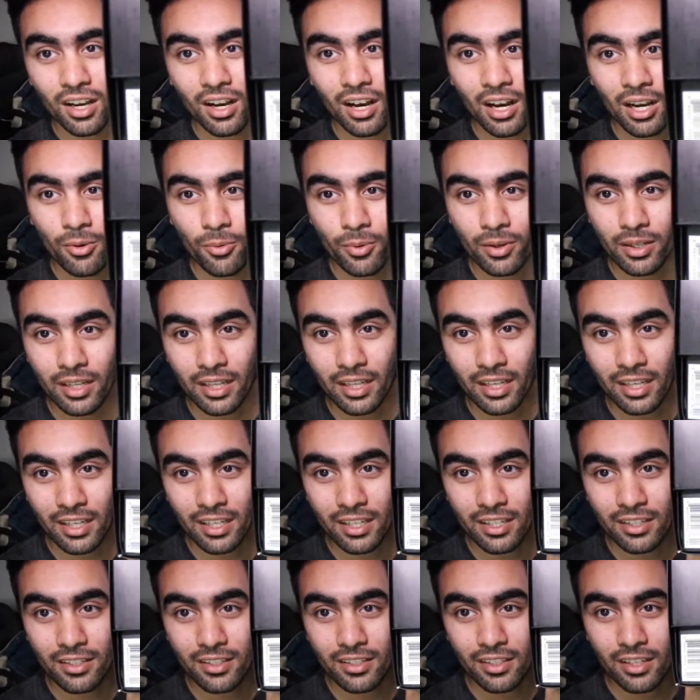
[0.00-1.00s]
I went
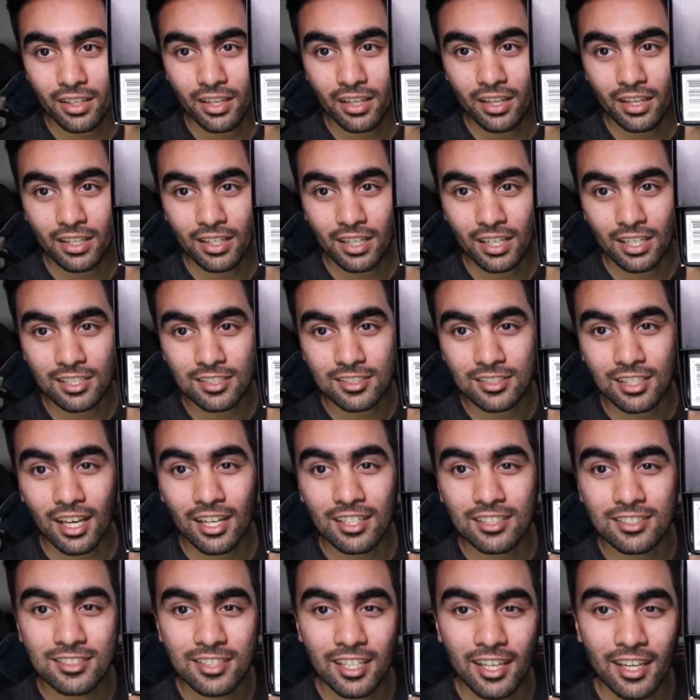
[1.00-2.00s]
ahead and got a
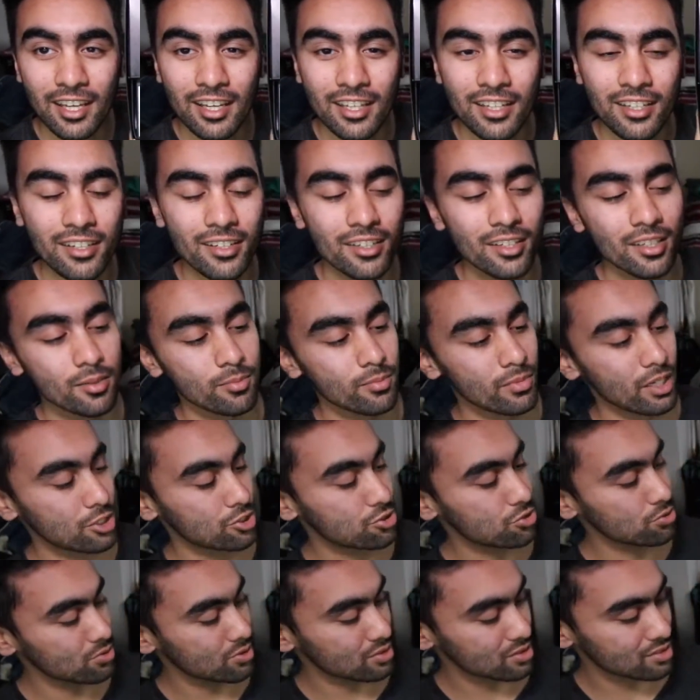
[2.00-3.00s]
size 10, my
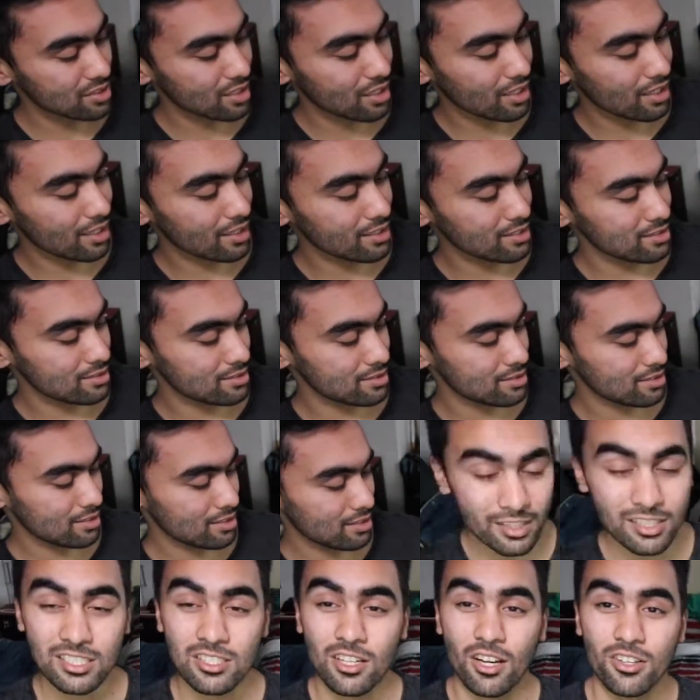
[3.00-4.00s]
true to size.
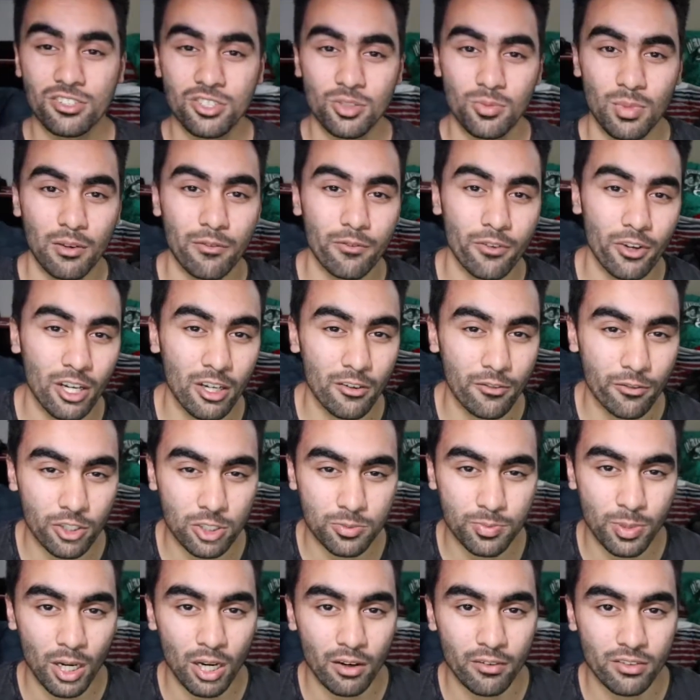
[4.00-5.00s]
This is also my very
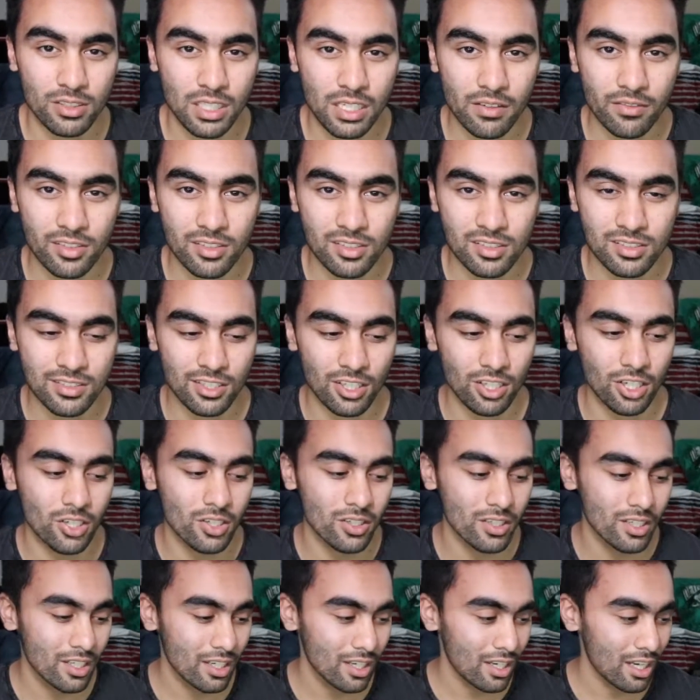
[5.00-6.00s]
first pair of 11s,
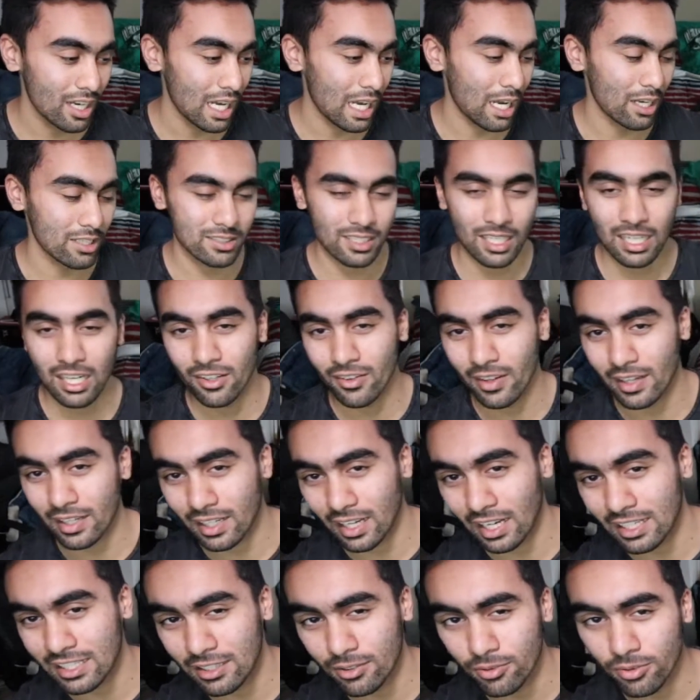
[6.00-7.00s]
so I was kind of like,
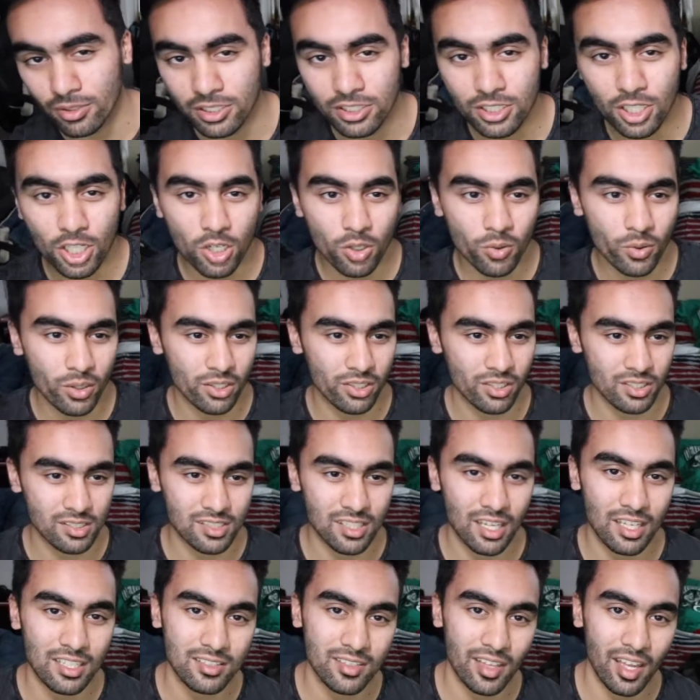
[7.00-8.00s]
I didn't really know whether to
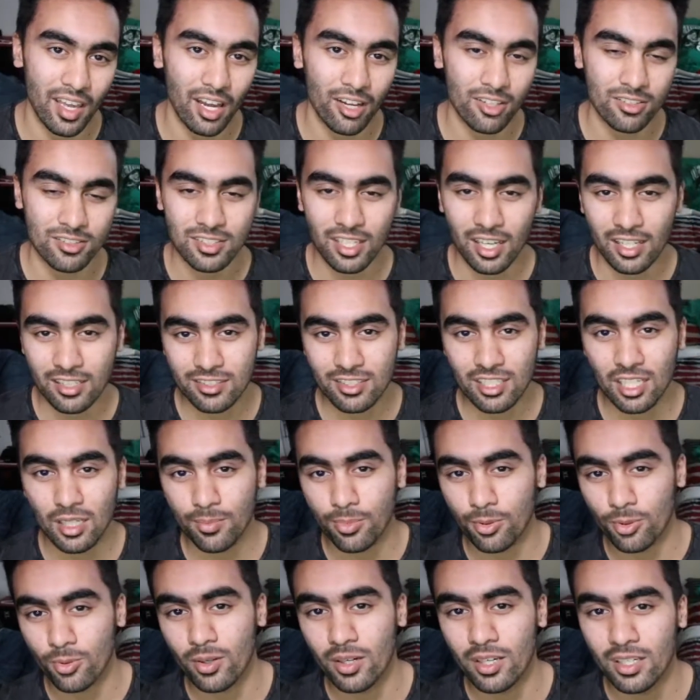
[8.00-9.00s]
size down, size
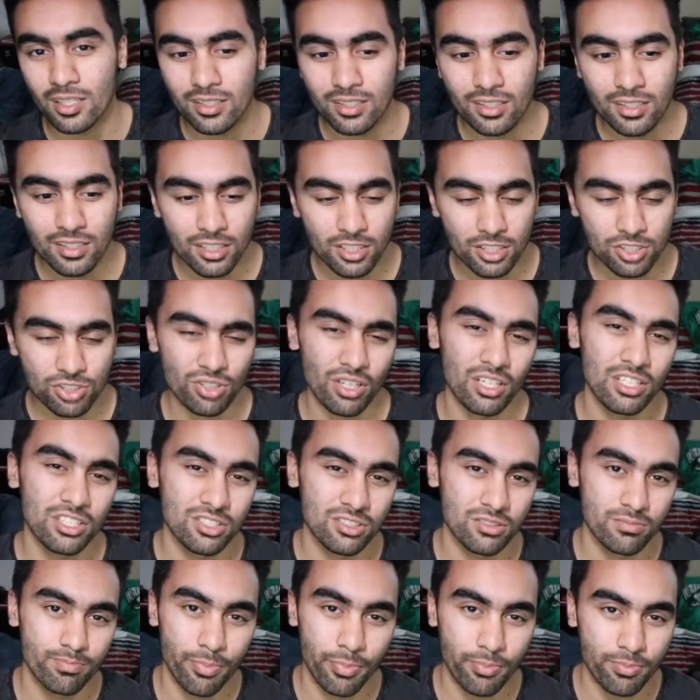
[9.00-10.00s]
up, or what, so I
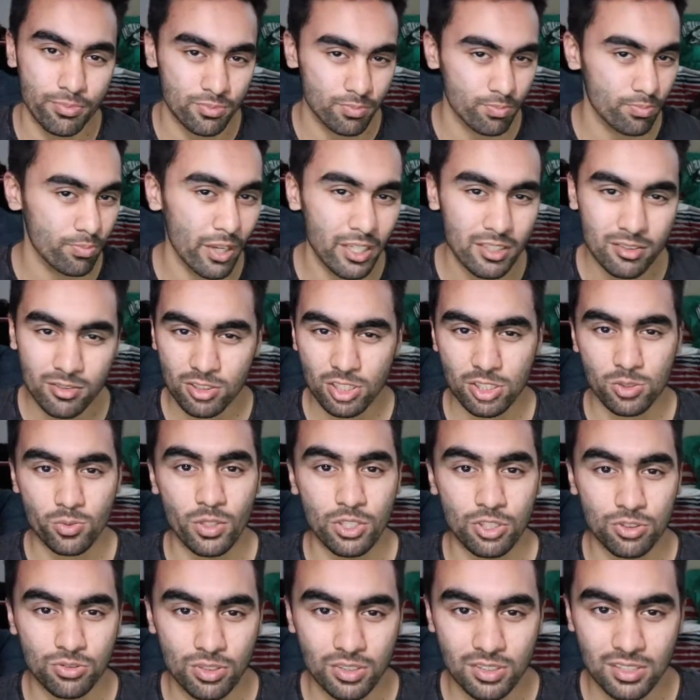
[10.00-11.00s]
basically just
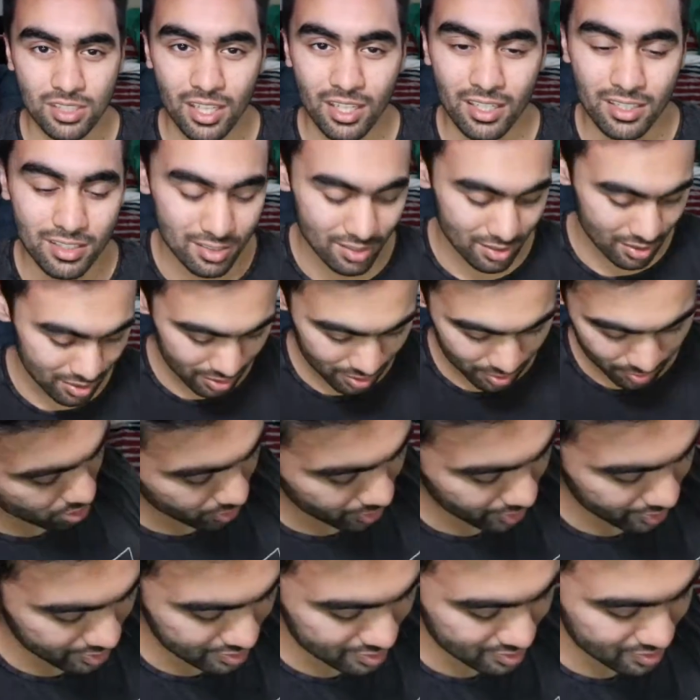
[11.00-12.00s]
went true to size. Go
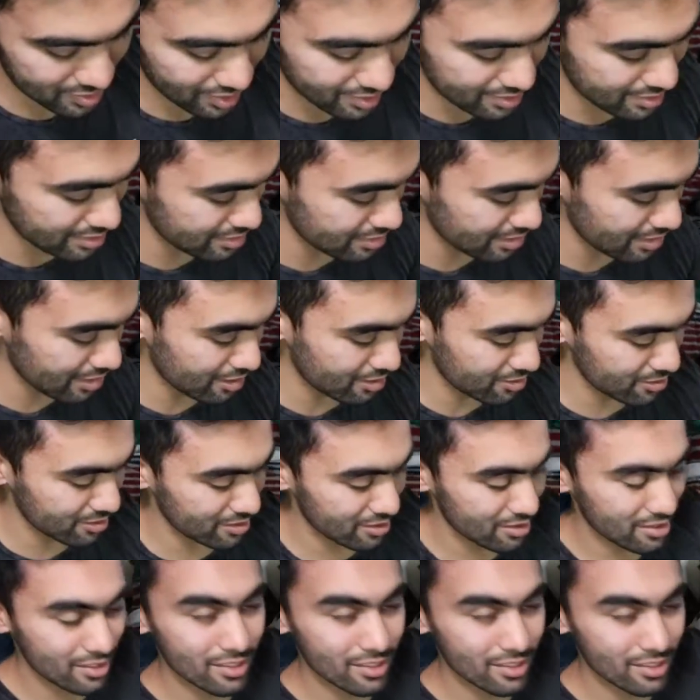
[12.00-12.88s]
ahead and slide this out.